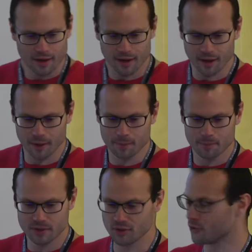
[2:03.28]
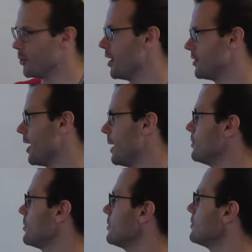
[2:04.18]
Um, it's also
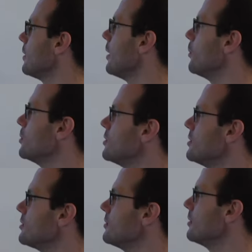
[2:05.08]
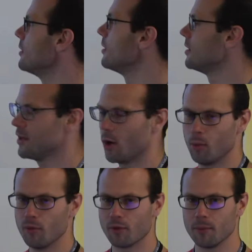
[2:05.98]
untyped, uh, which is
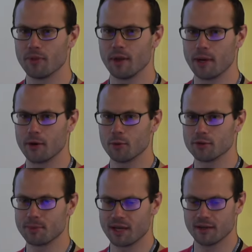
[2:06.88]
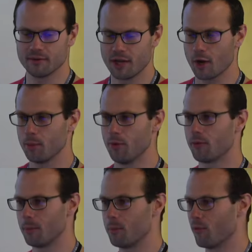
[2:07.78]
terrible from a theoretical perspective, terrible
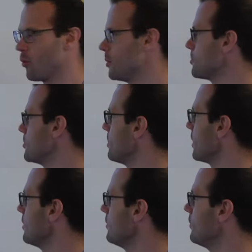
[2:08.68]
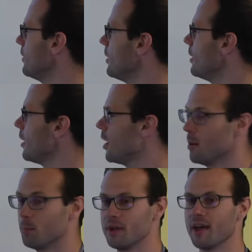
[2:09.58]
from a performance perspective,
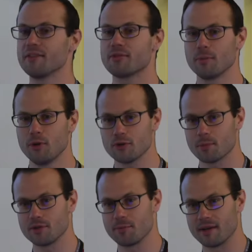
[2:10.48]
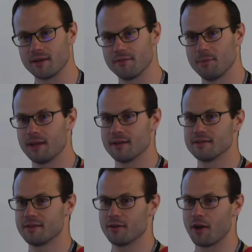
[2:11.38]
um, but nice from a user perspective because
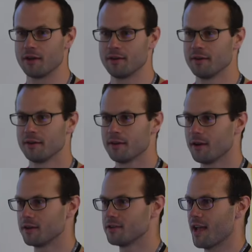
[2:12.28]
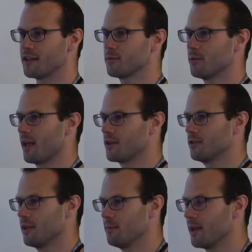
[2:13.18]
they're not uh, tasked with
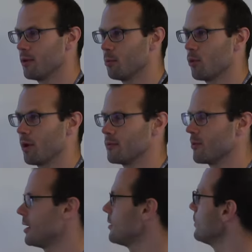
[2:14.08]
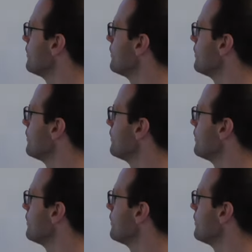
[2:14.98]
actually making their programs right.